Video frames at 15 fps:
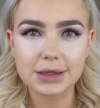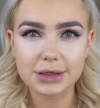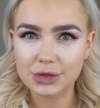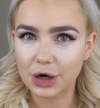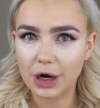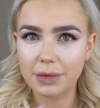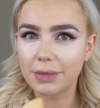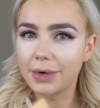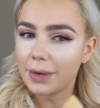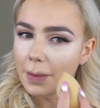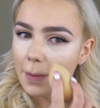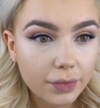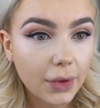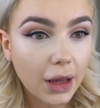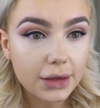extreme.
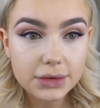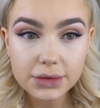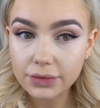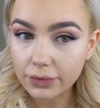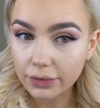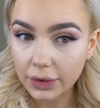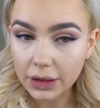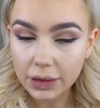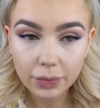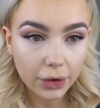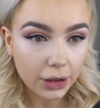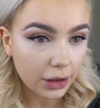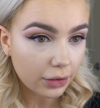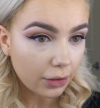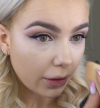That's really
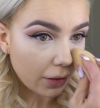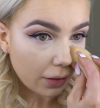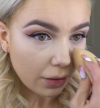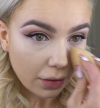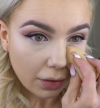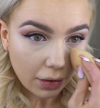pretty though.